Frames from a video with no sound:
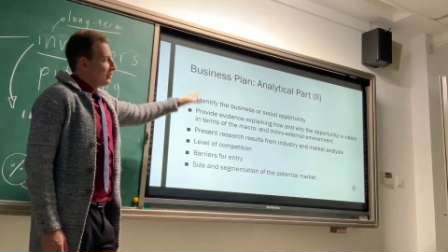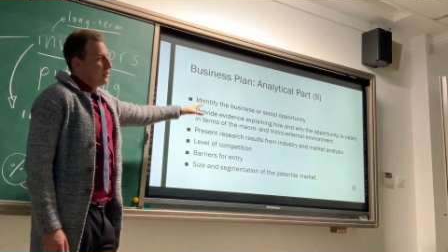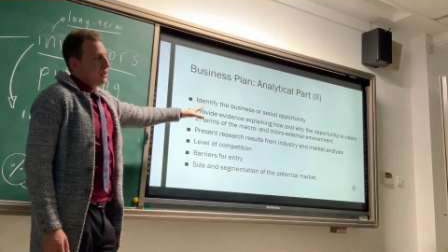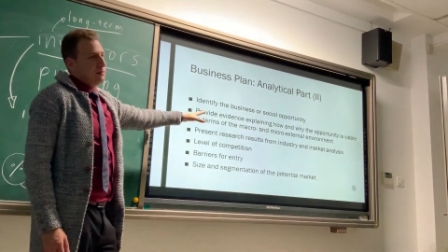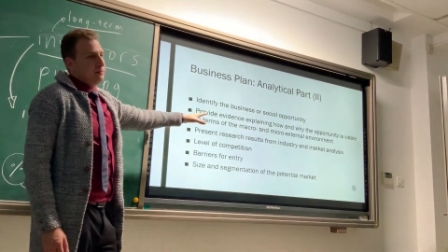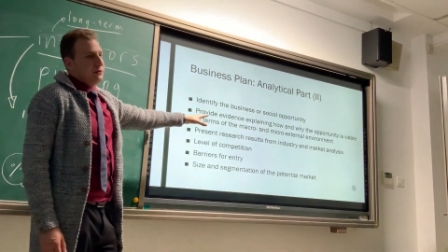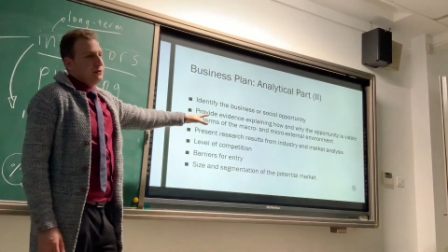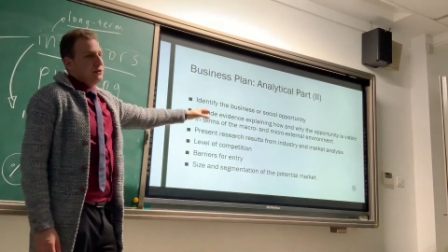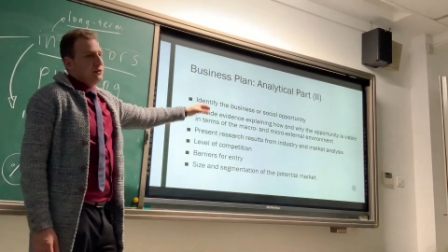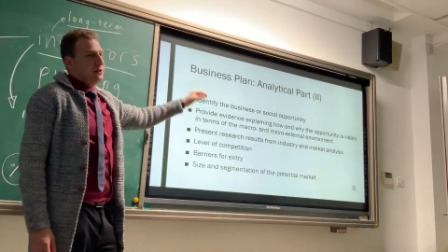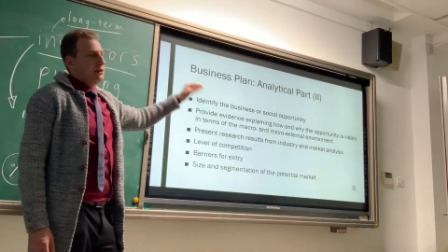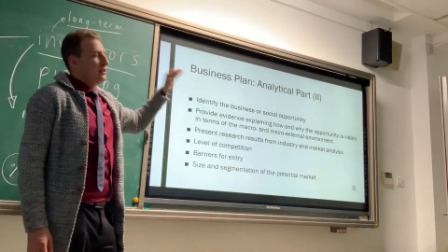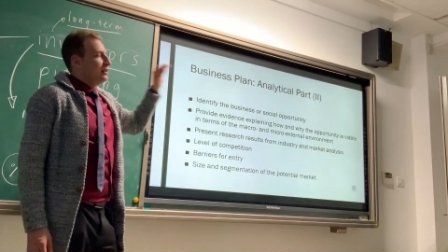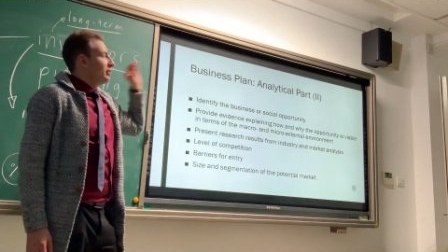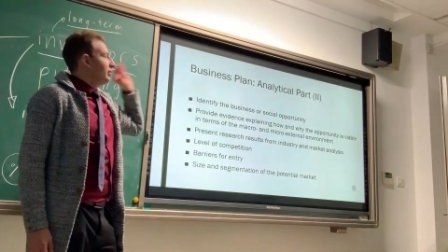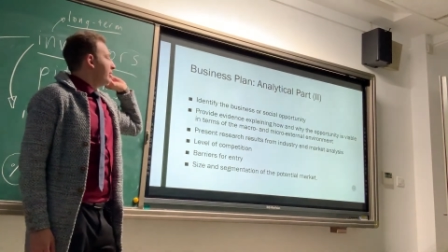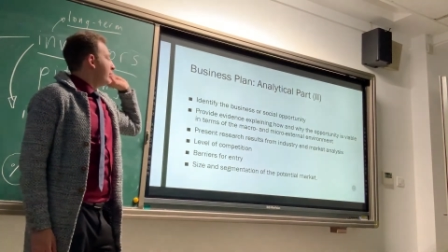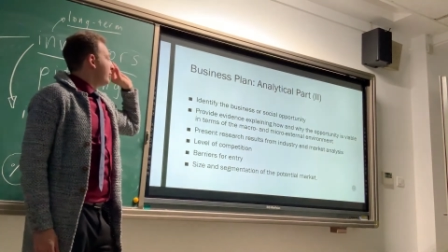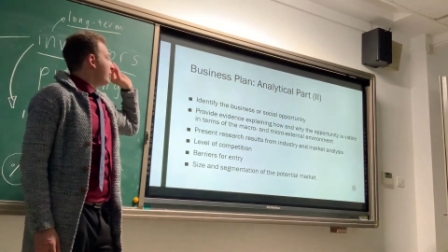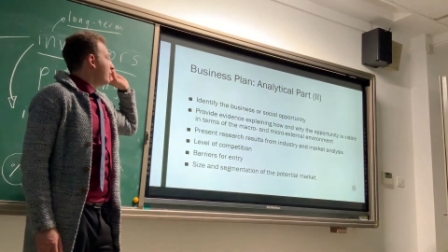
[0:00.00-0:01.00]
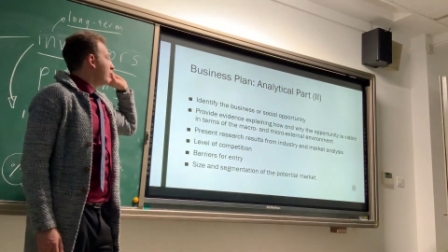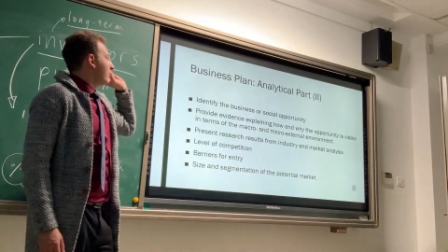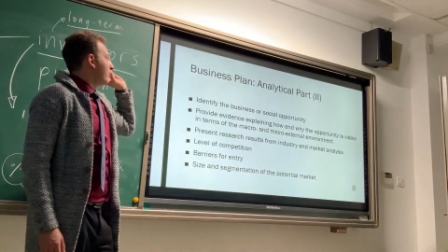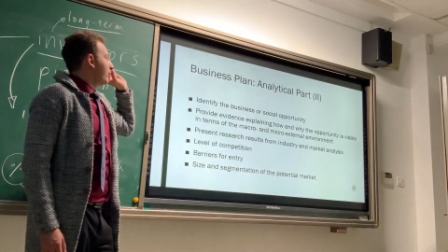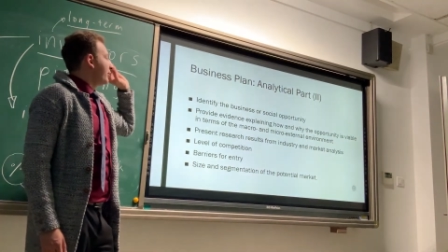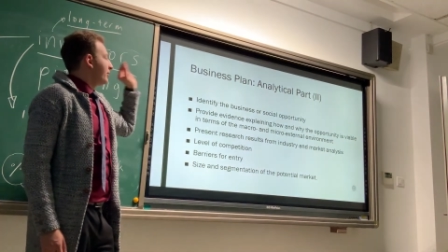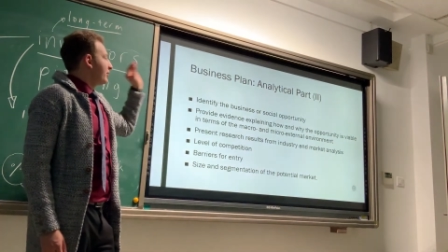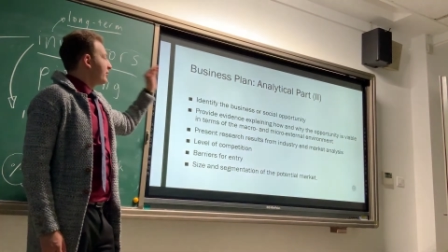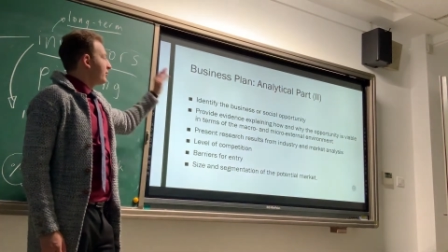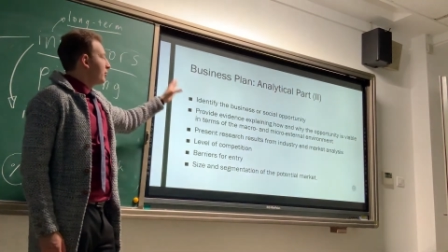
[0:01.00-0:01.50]
opportunity
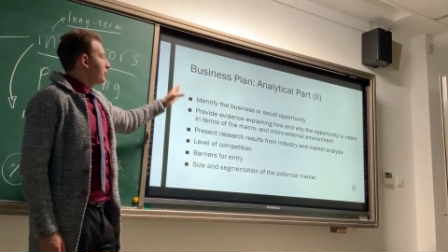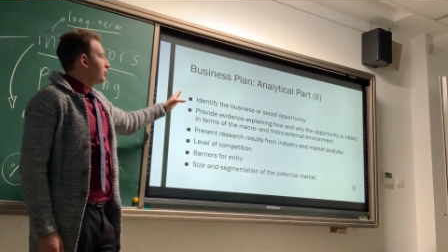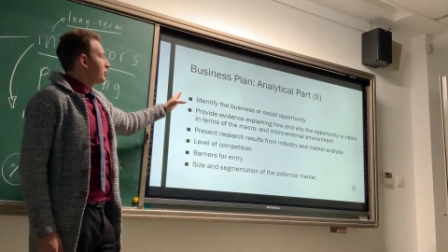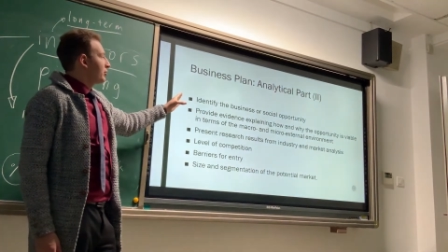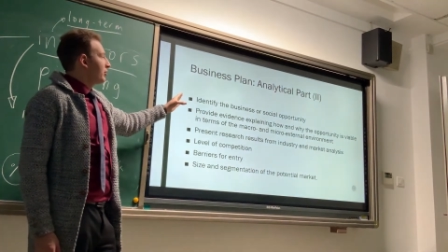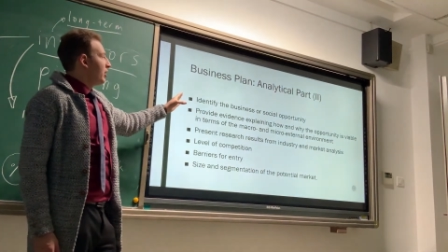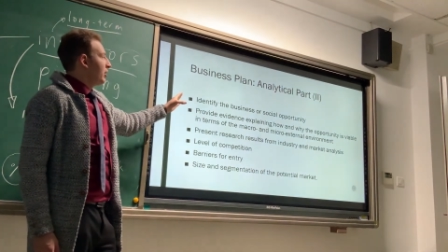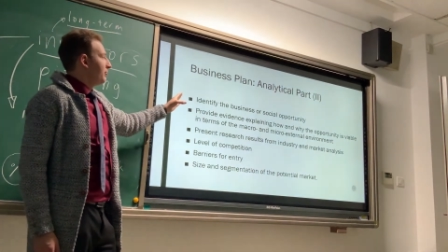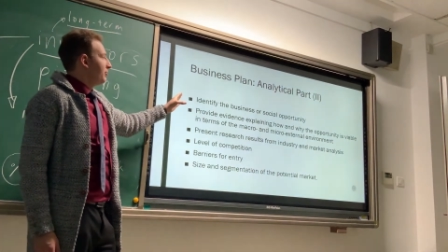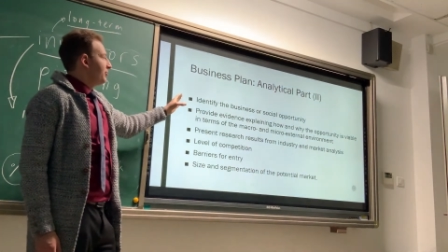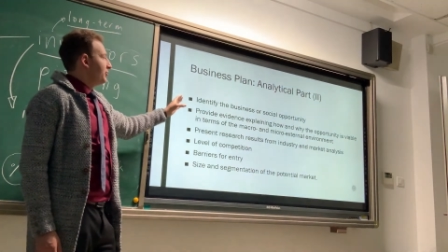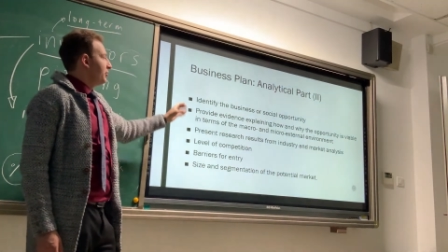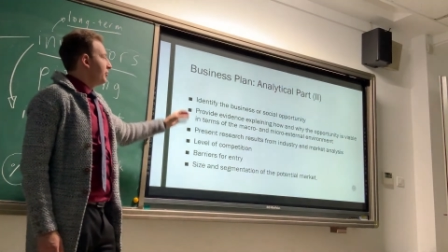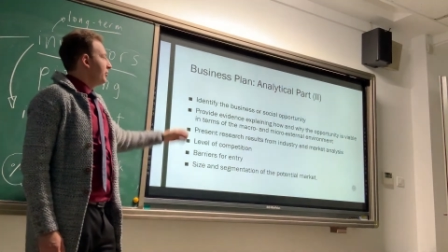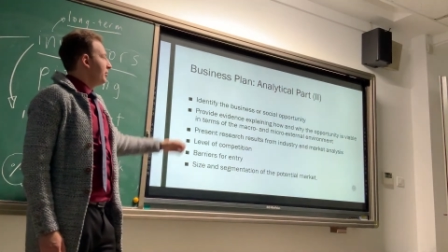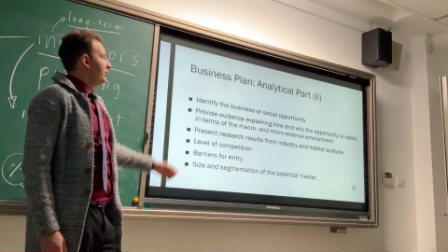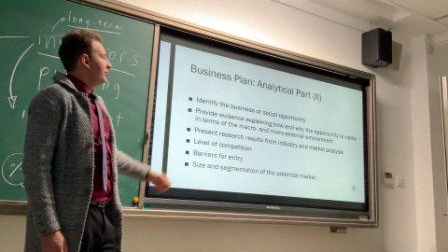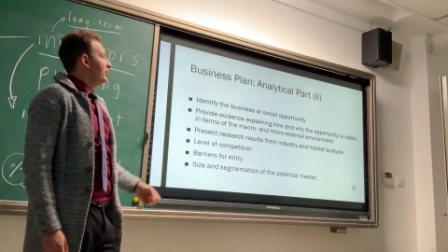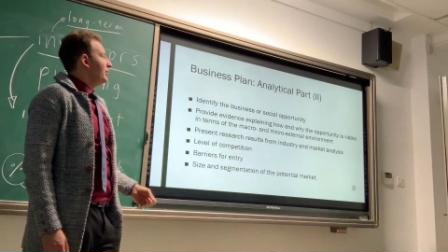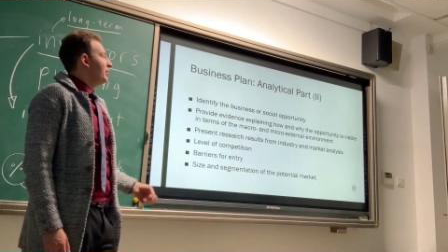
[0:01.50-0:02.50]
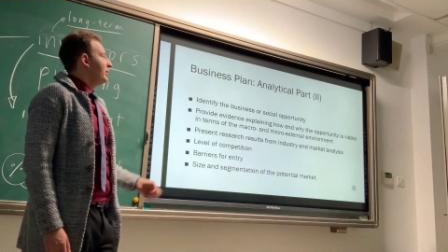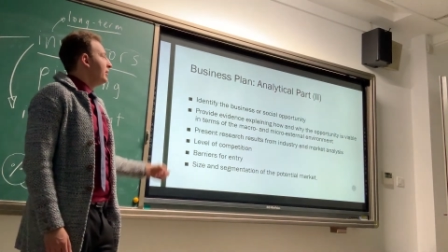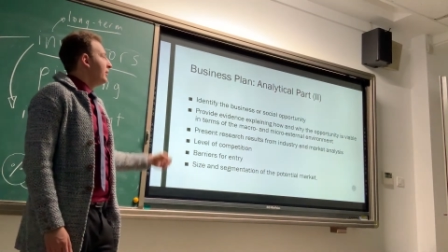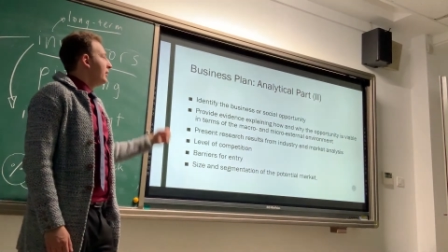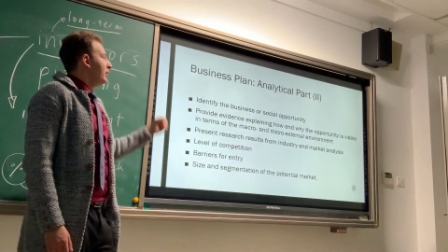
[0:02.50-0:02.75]
or the social opportunity.